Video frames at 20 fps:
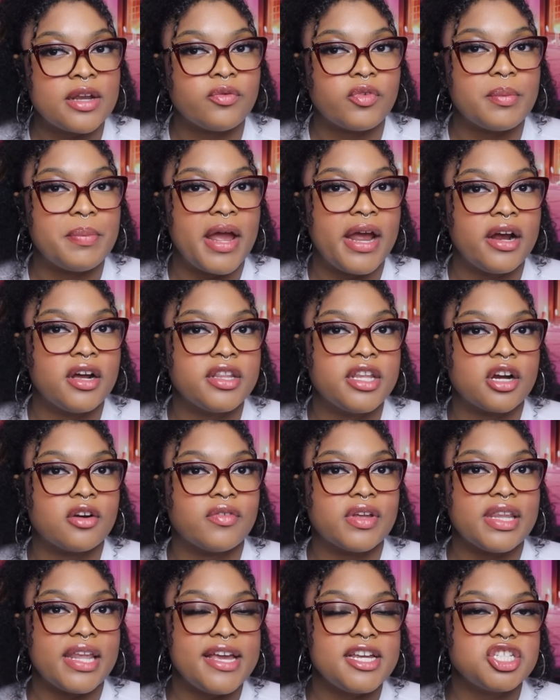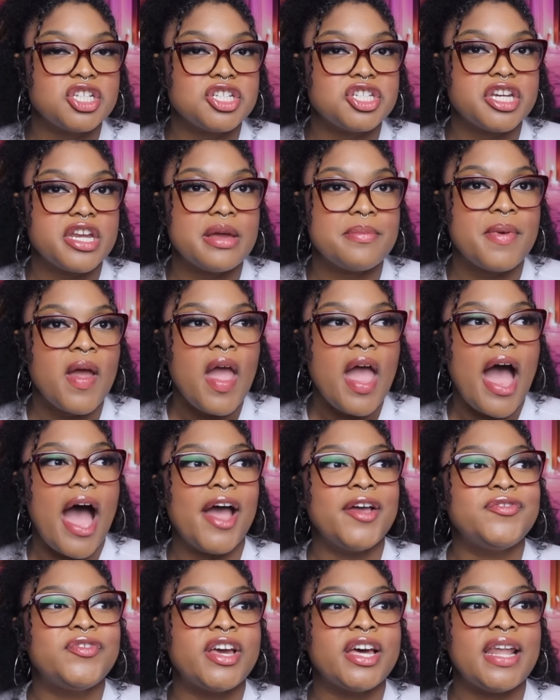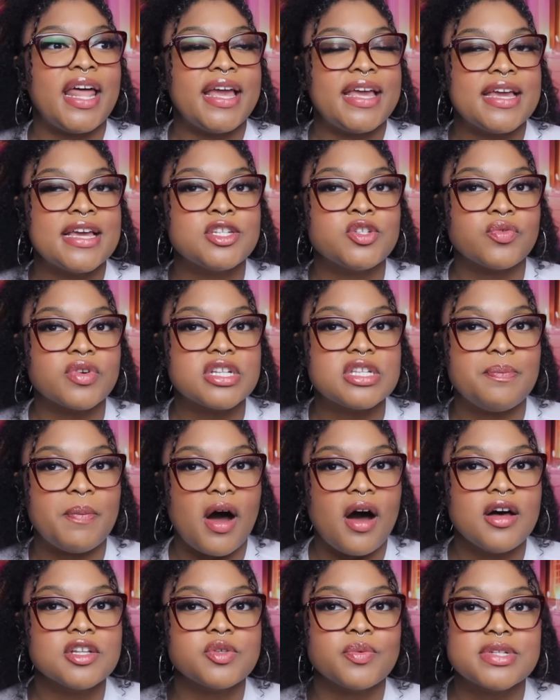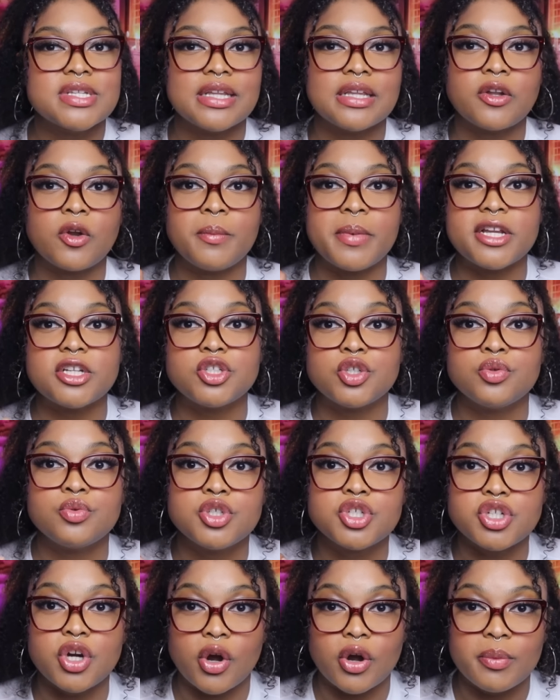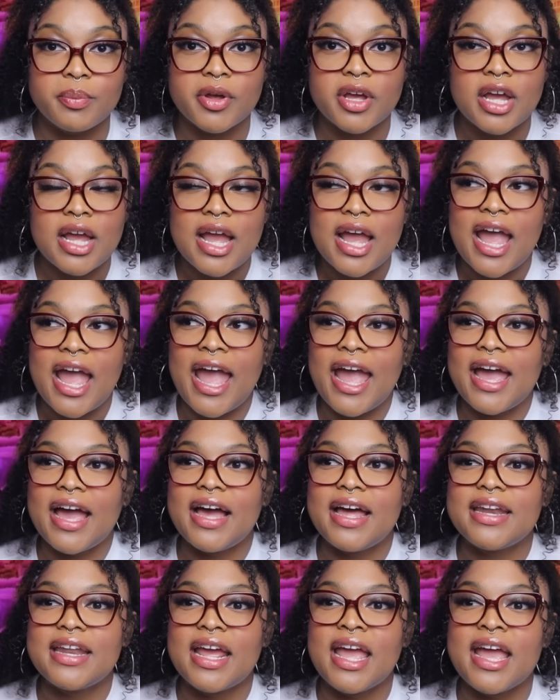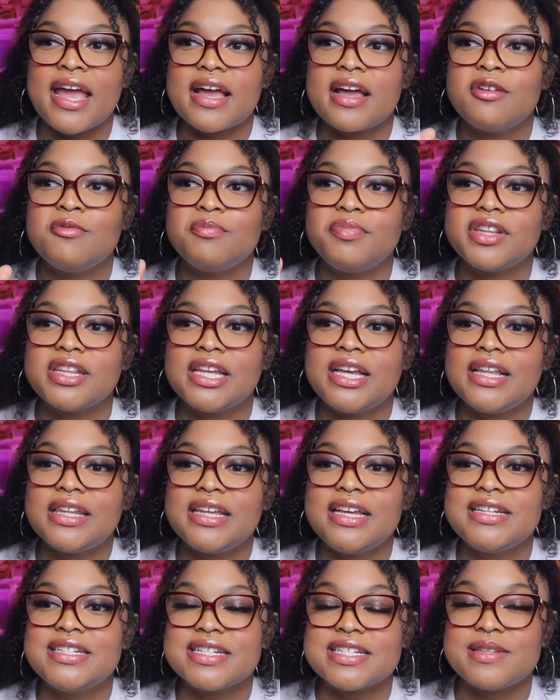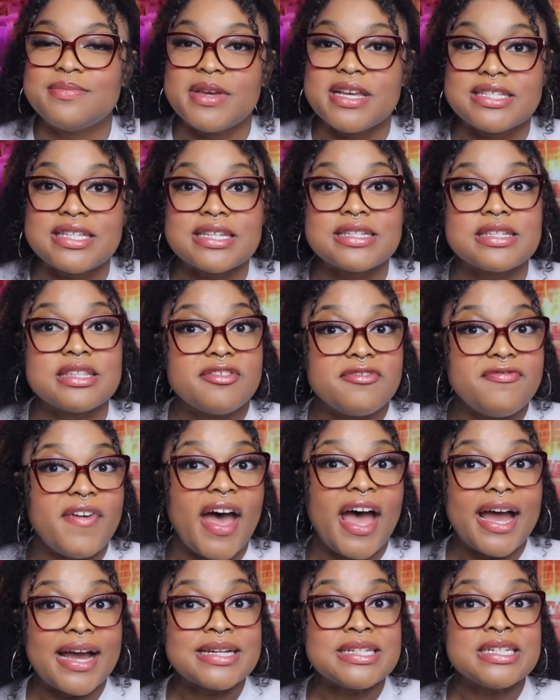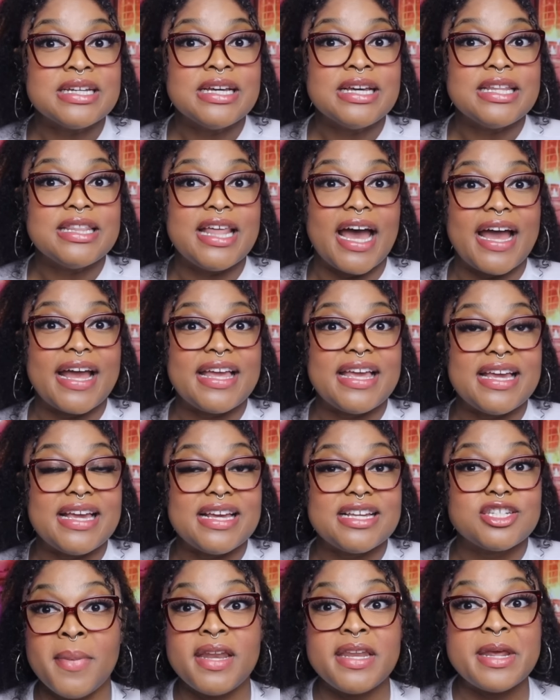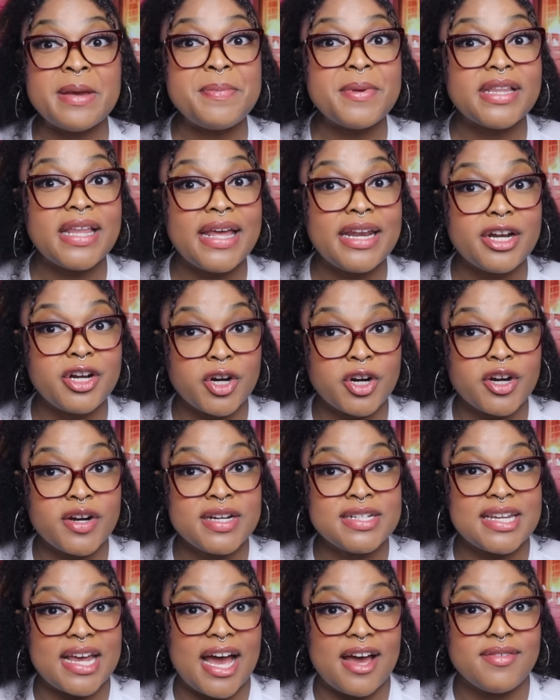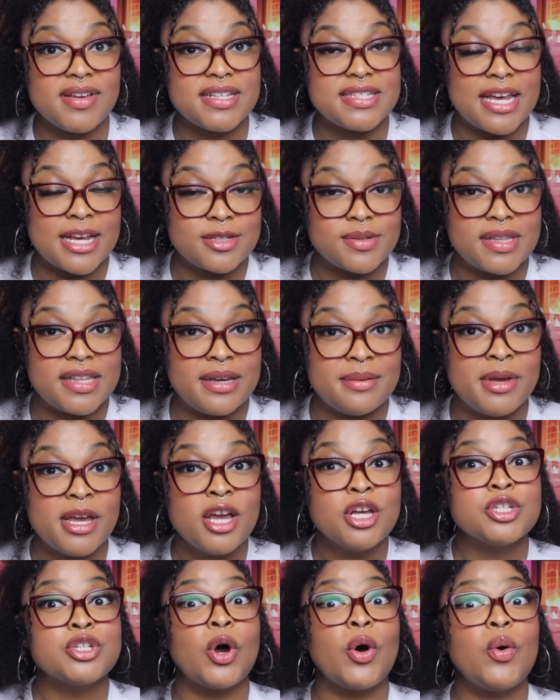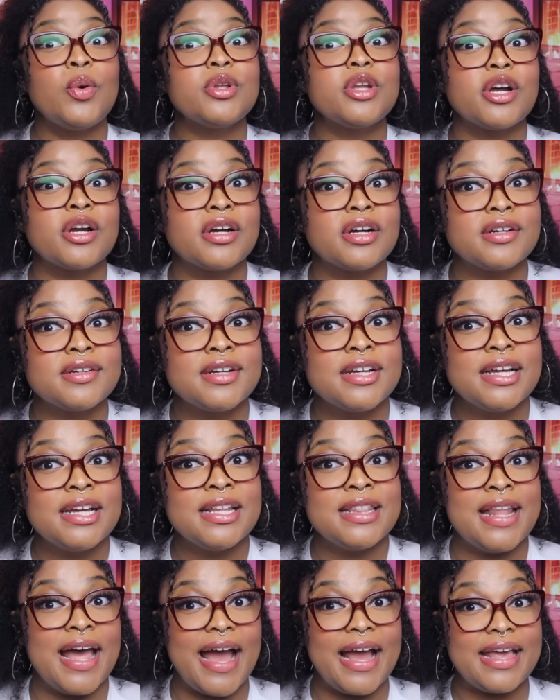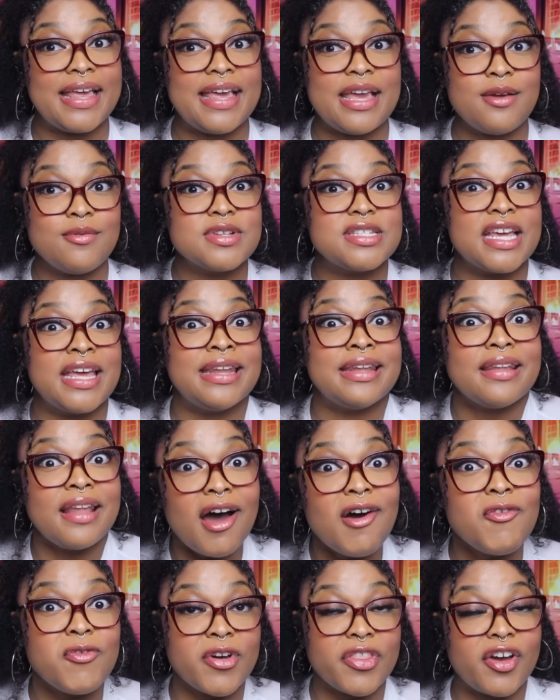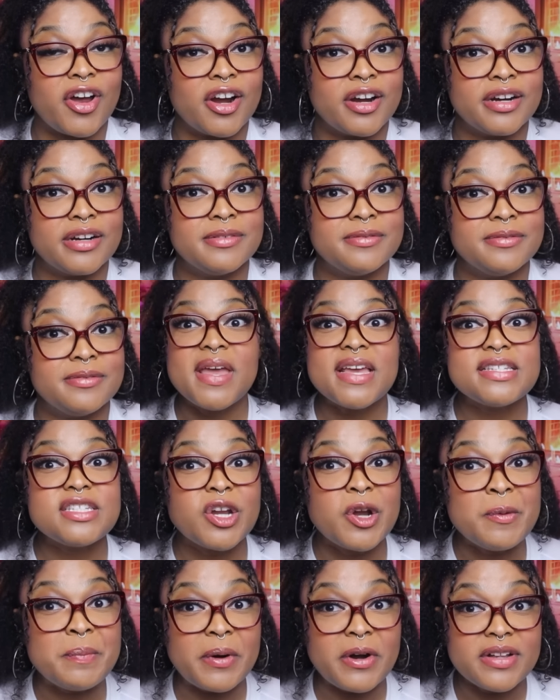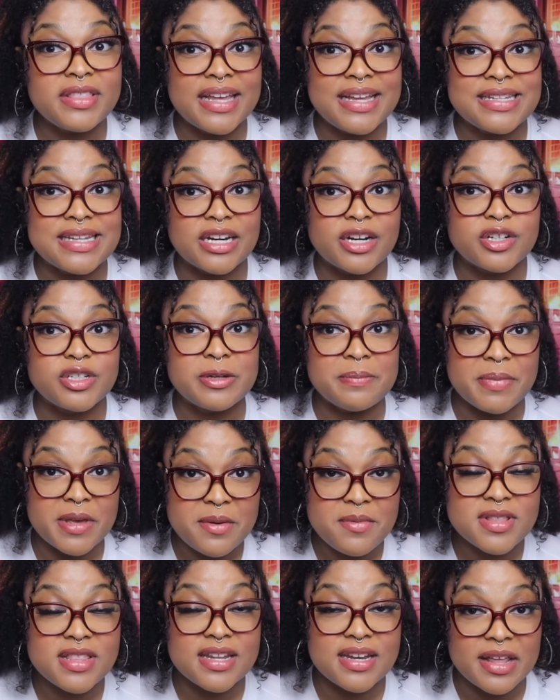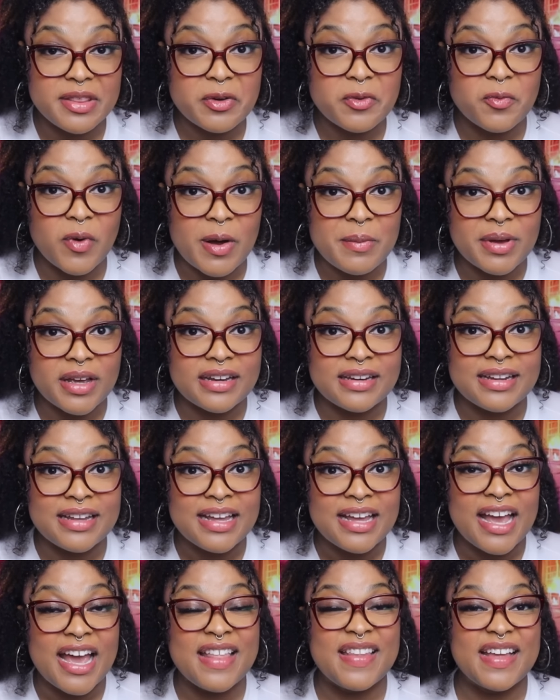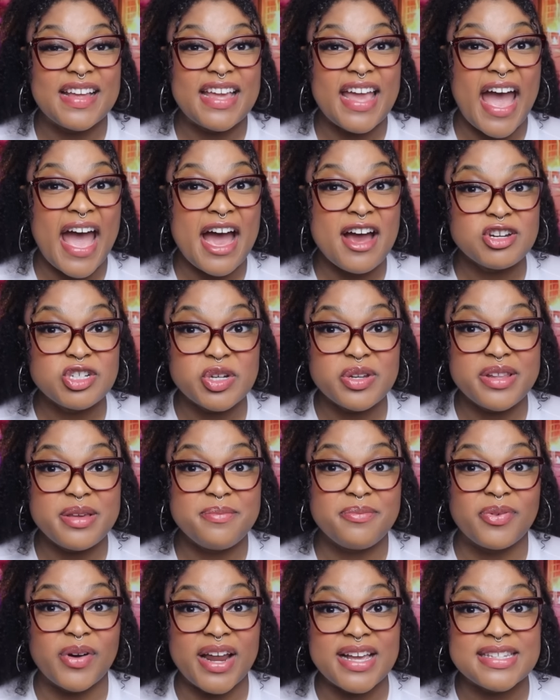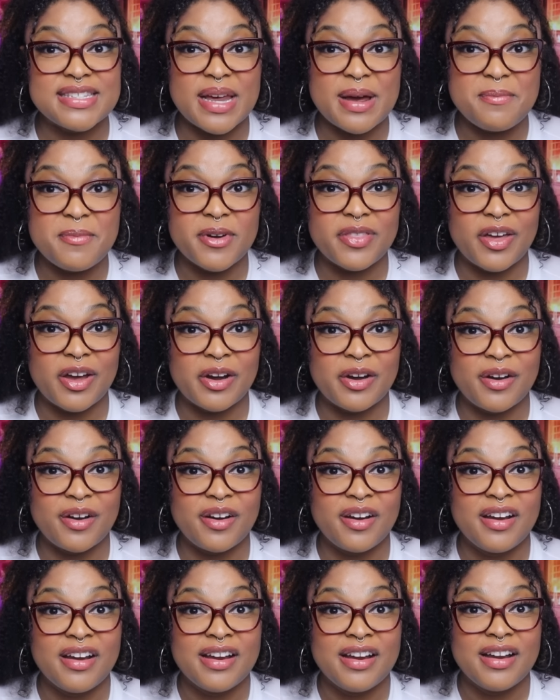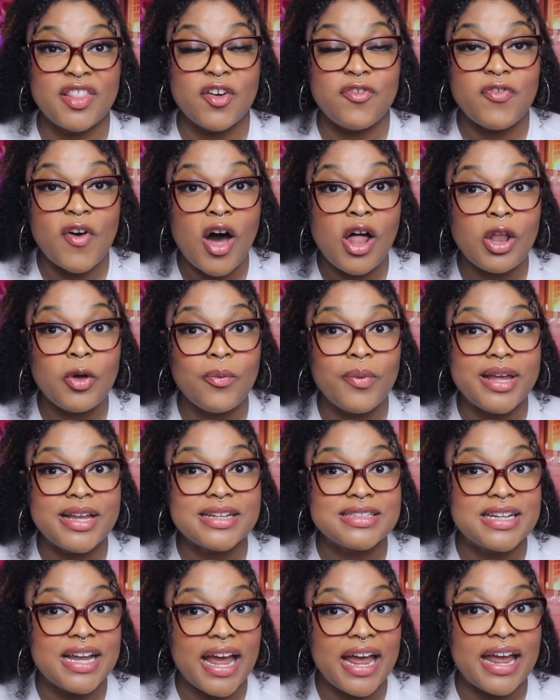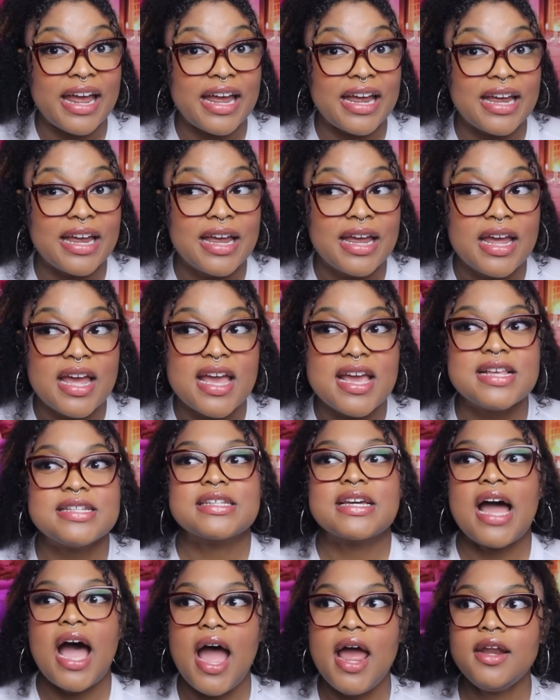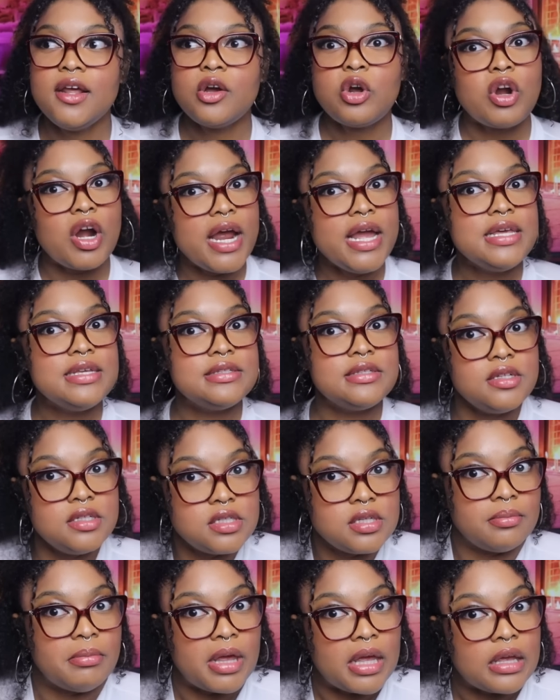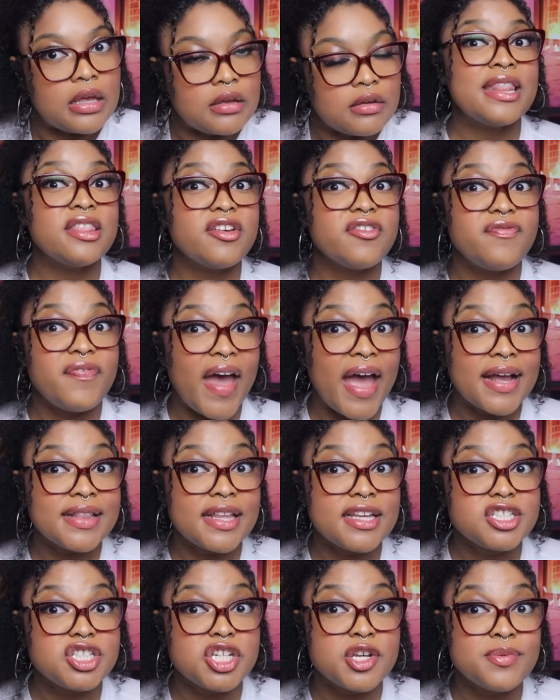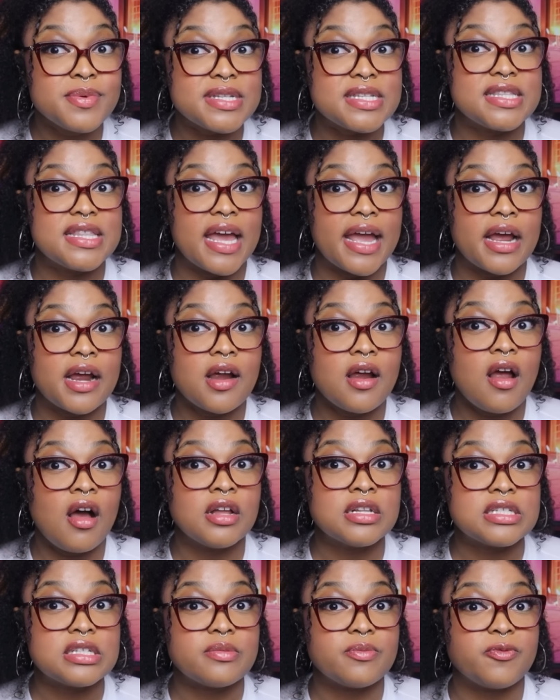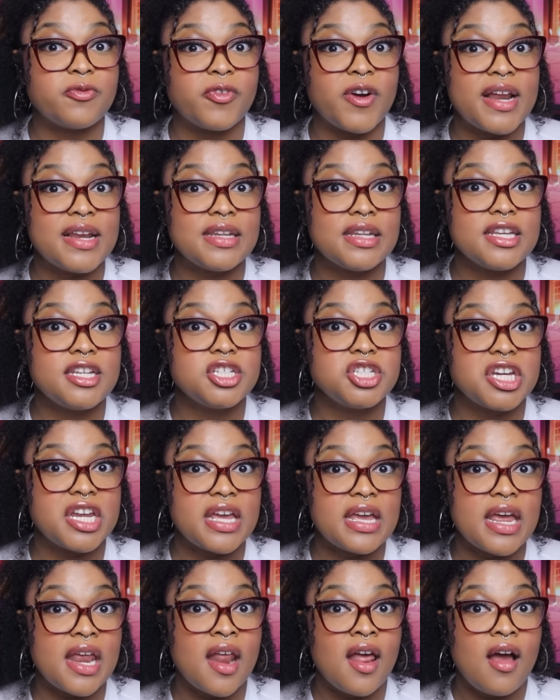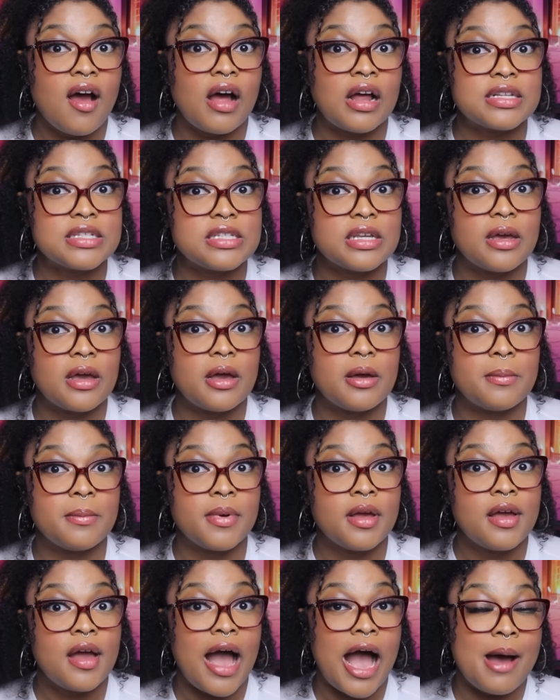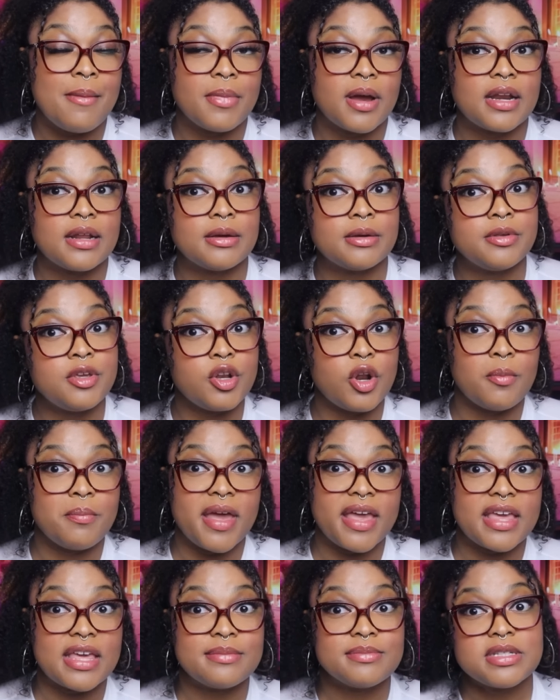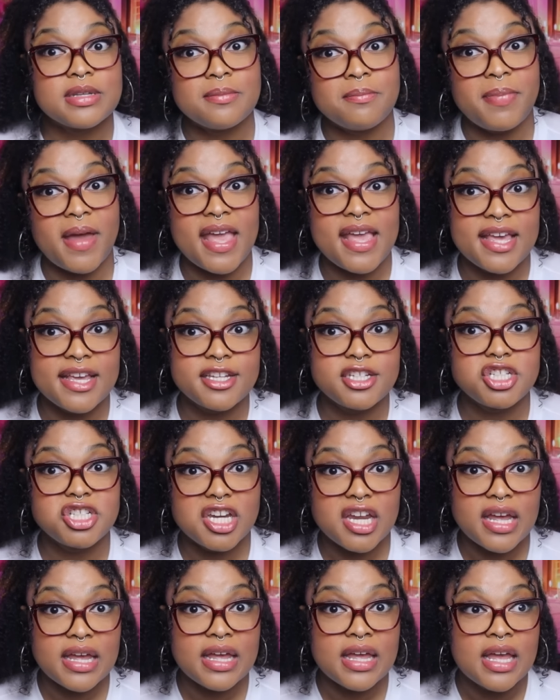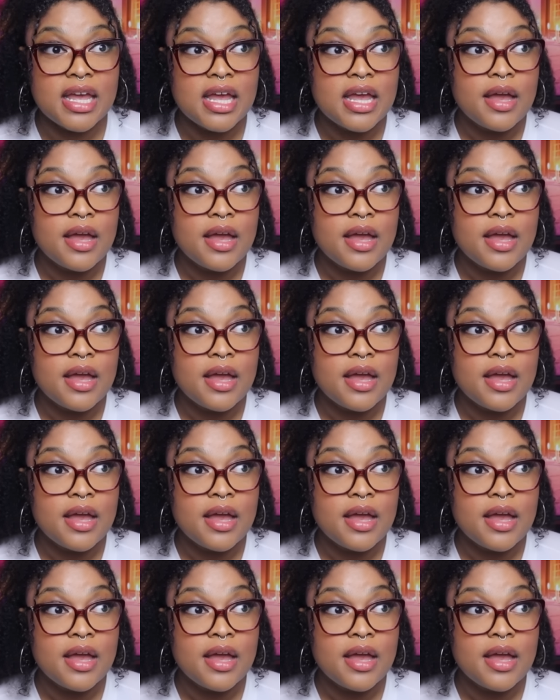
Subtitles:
and repair their relationship, I feel like his response was a little bit too sharp. And it completely dismisses the fact that he manipulated her into having sex with him, told her that he was in love with her, missed her birthday dinner to be with another woman, and then casually breaks up with her the following day is kind of crazy to me. And the fact that she was there on some friendly shit, on some I'm gonna, make him some bacon shit,